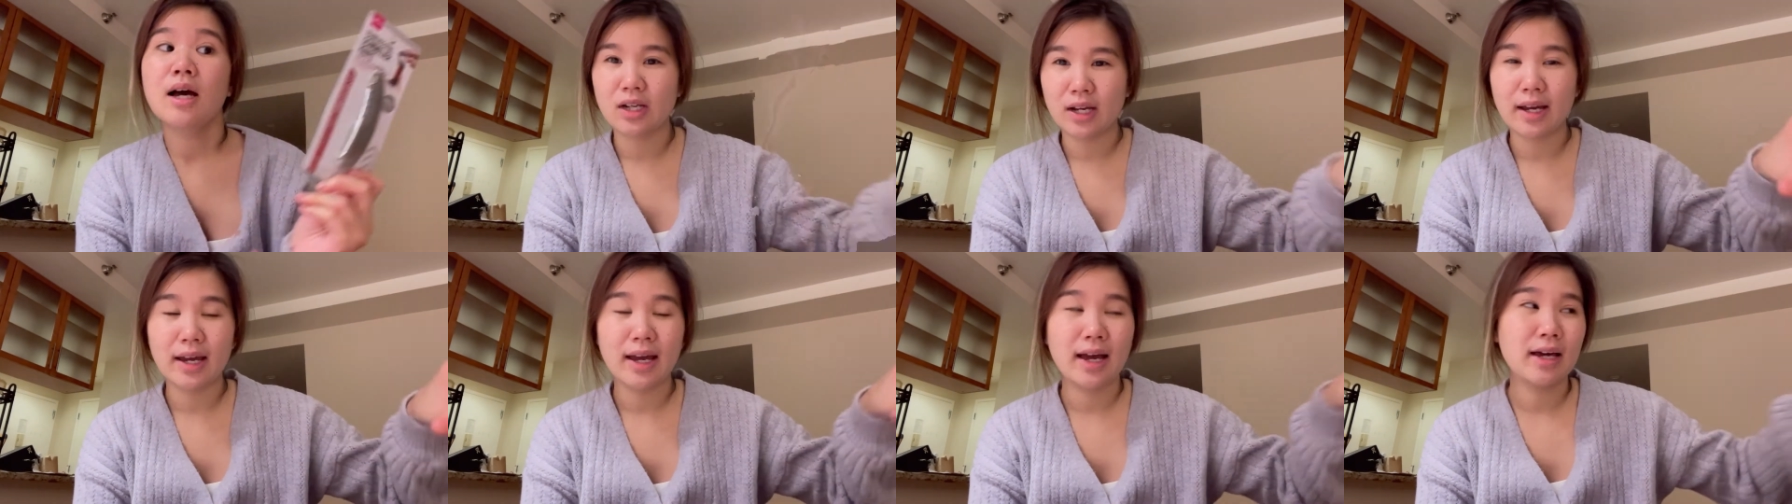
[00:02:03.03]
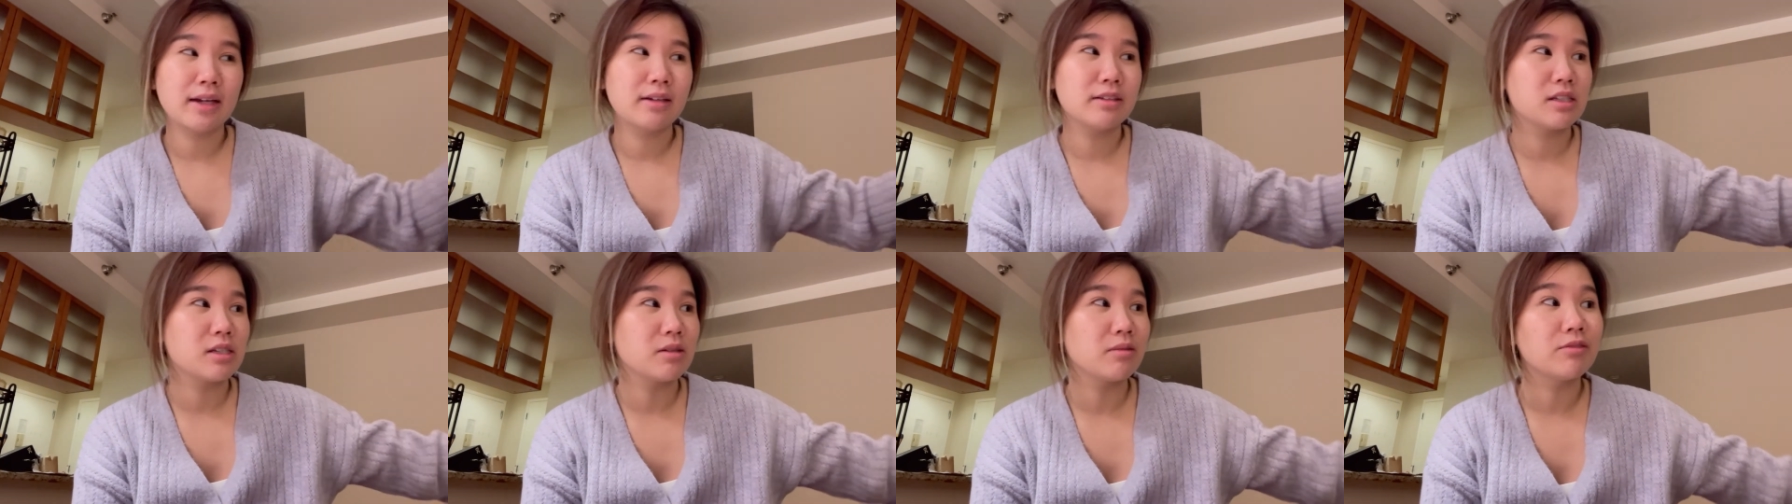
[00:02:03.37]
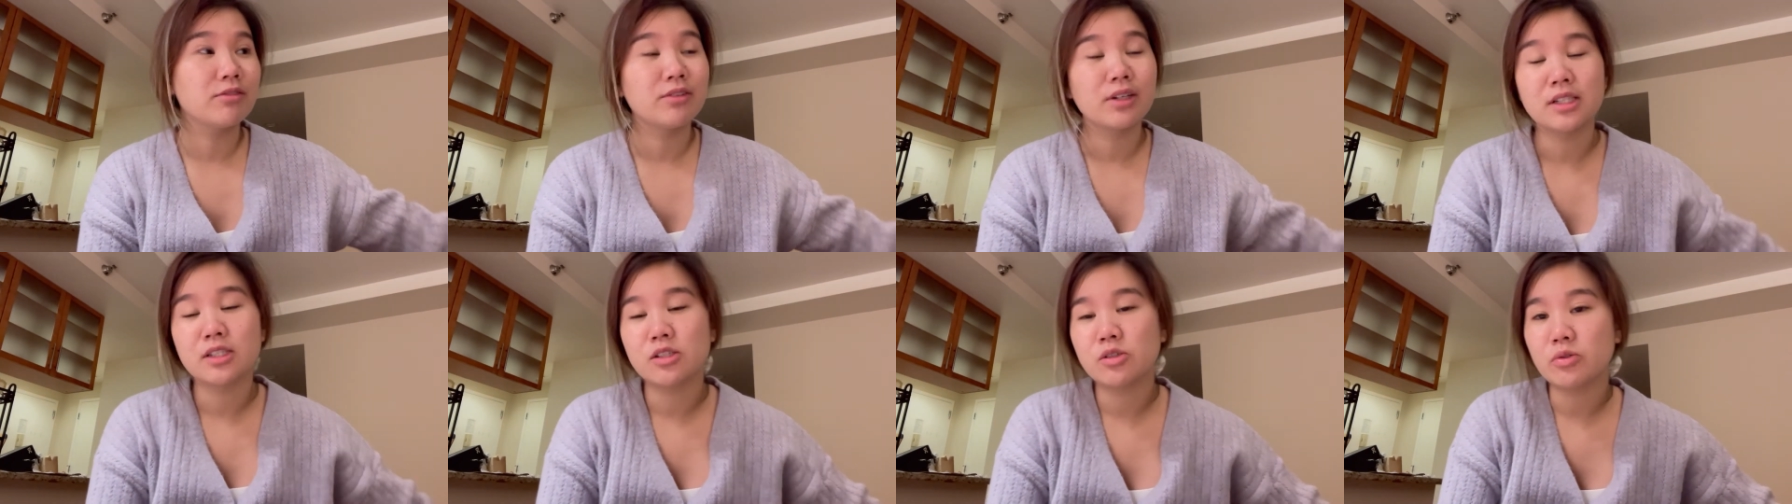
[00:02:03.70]
I had some
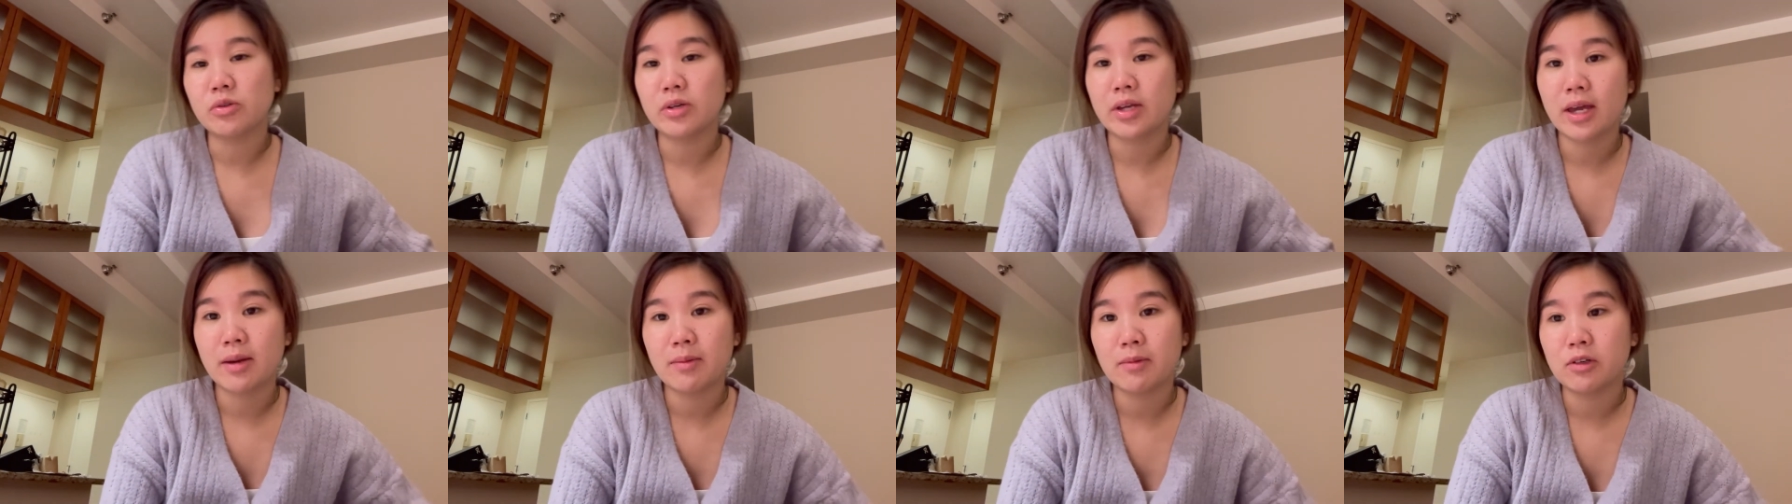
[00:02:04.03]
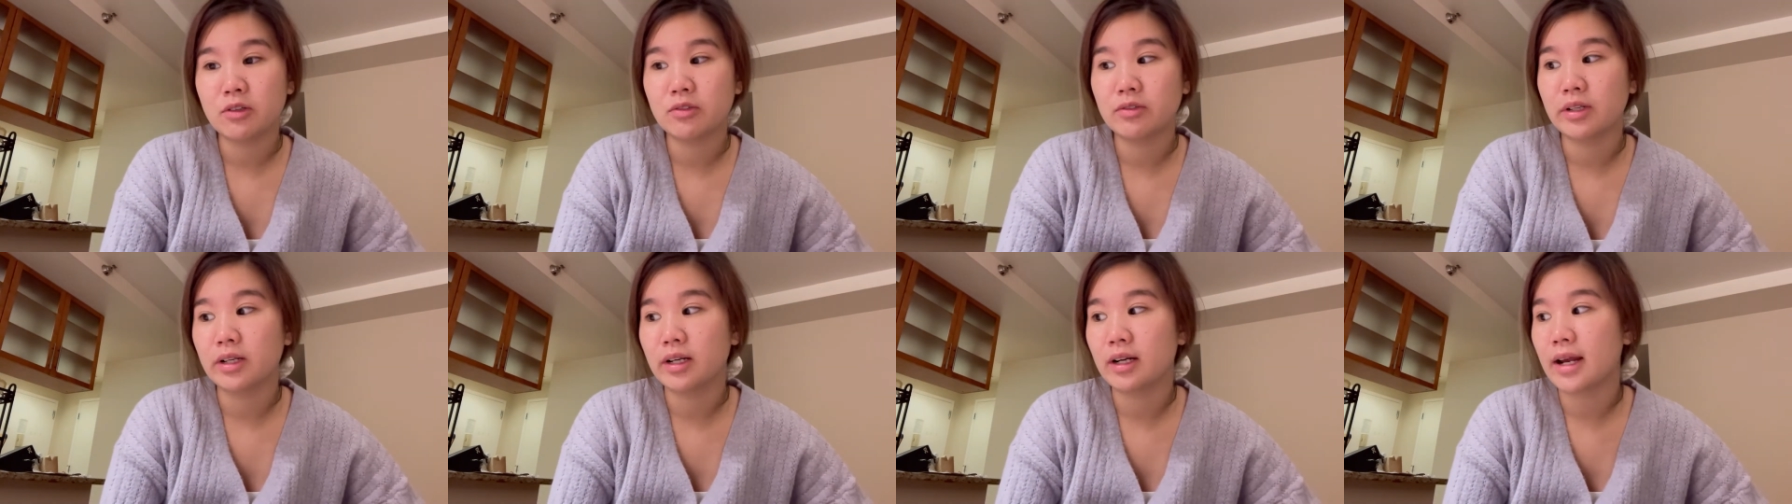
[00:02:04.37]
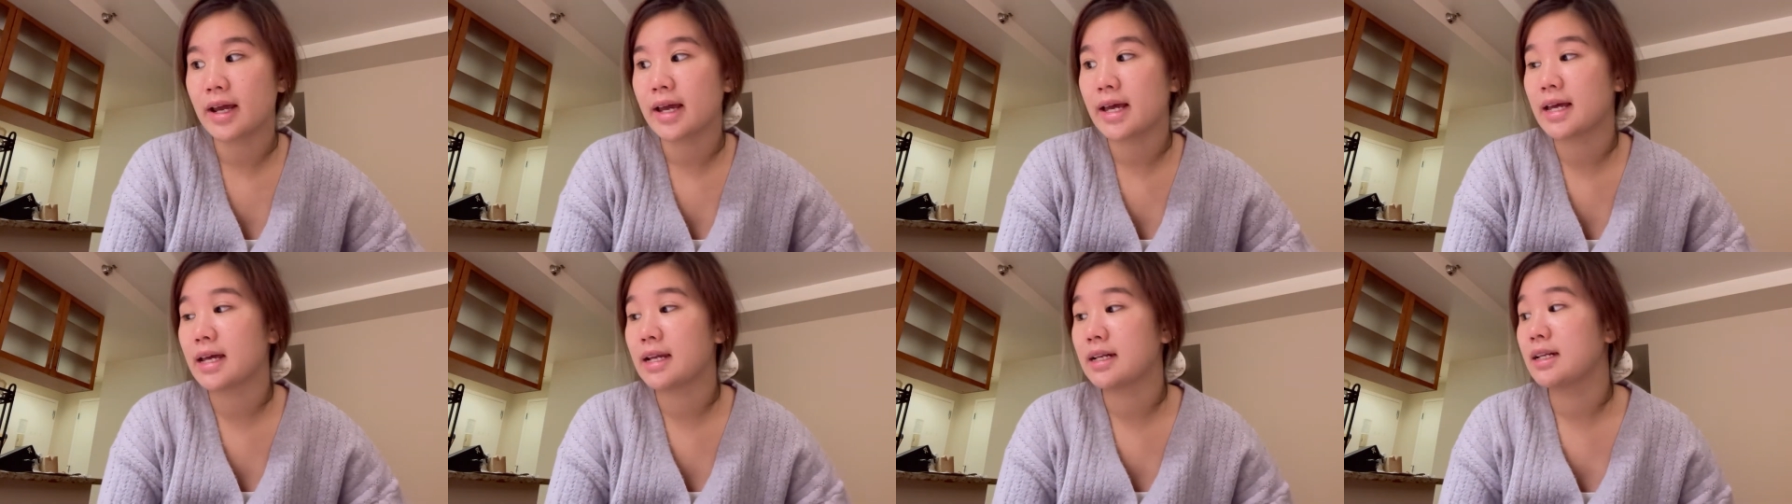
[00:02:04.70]
friends who came over
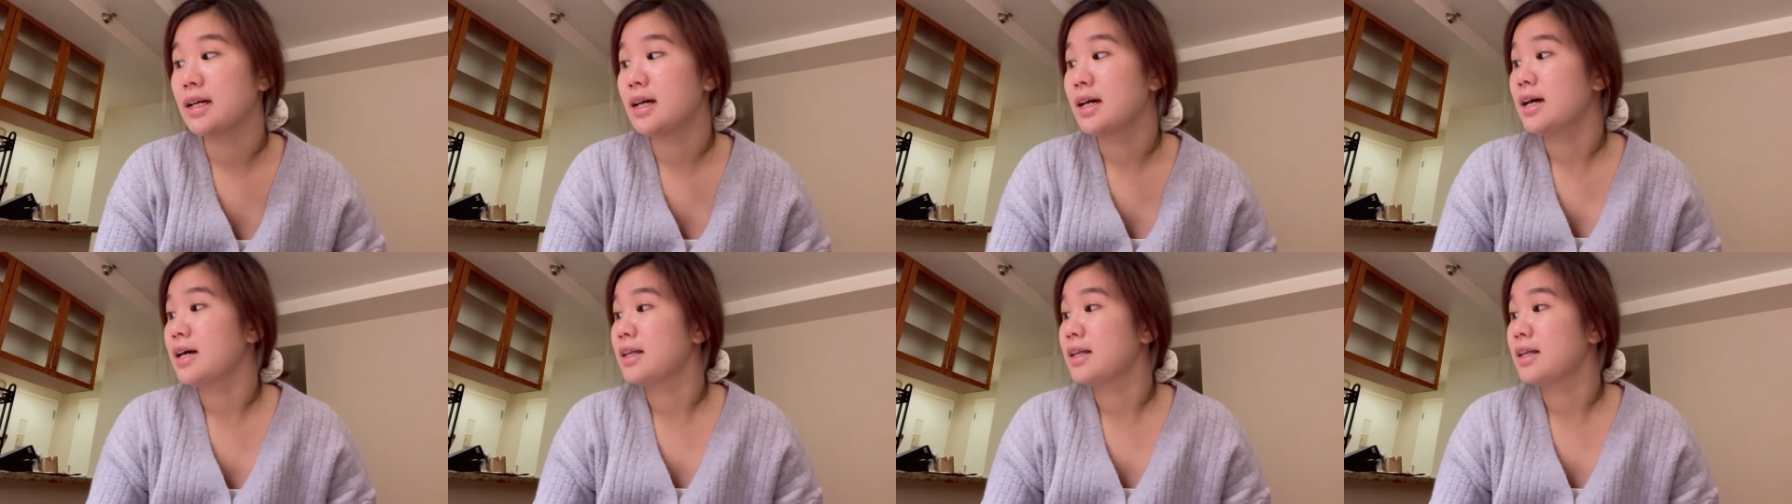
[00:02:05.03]
and